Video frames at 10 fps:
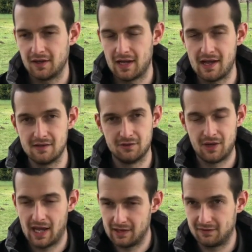
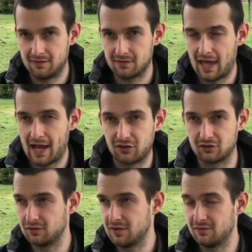is
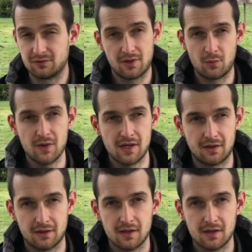actually really weak.